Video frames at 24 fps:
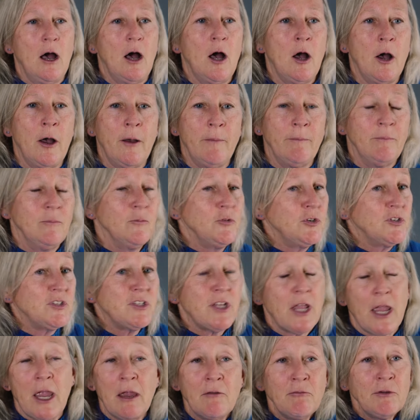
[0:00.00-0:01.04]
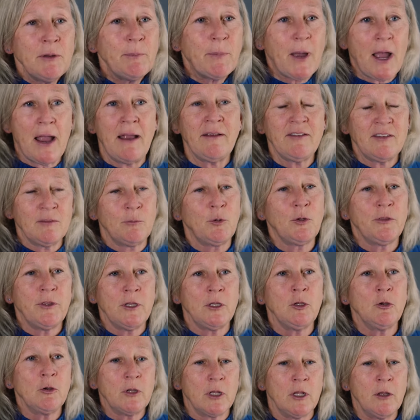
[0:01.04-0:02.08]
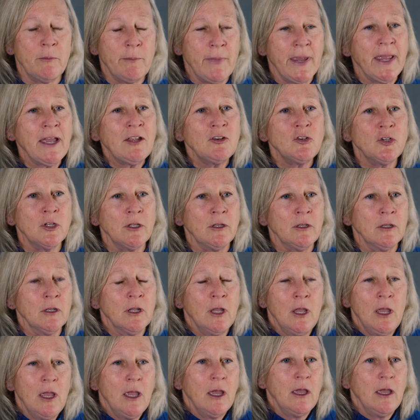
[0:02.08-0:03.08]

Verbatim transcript: Um, just every possible thing you can imagine